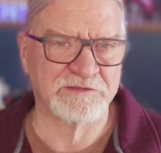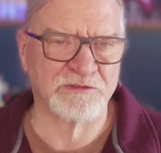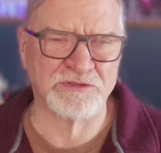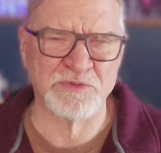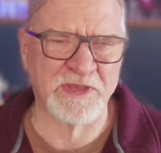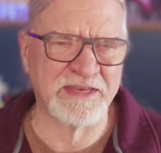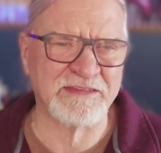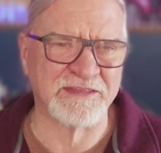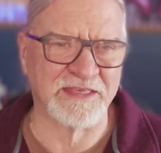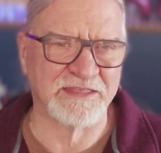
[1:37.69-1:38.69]
or do
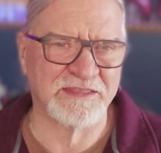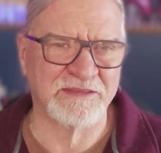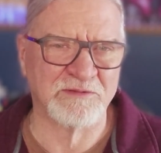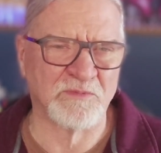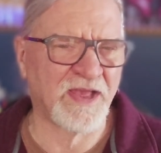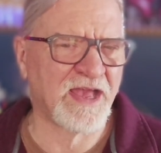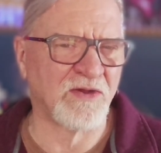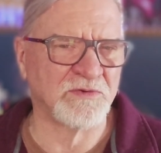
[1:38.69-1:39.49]
anything. Wow.